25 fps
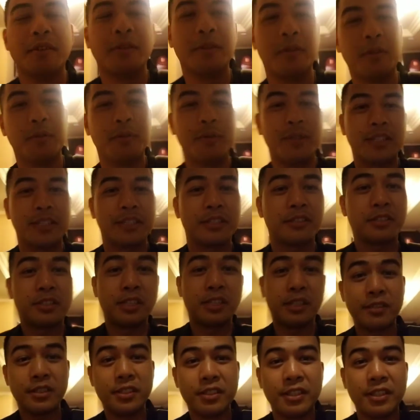really good
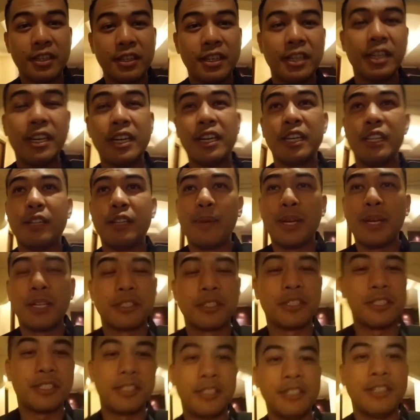service. The
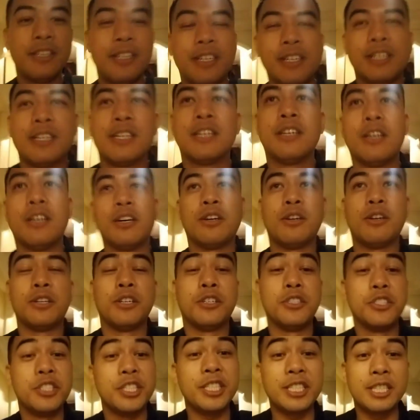manager, our
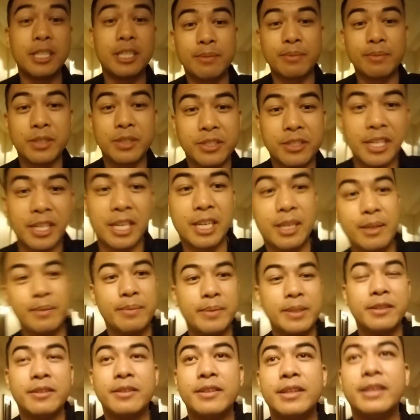GM, just came
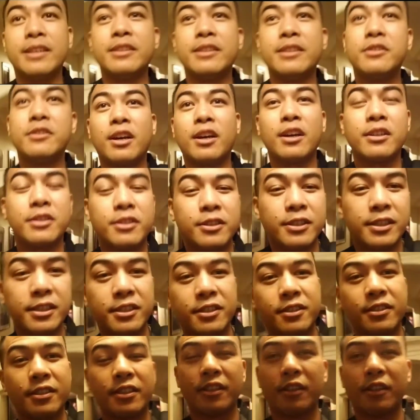and talked to
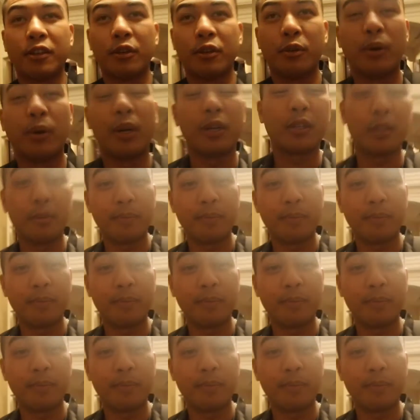us, welcomed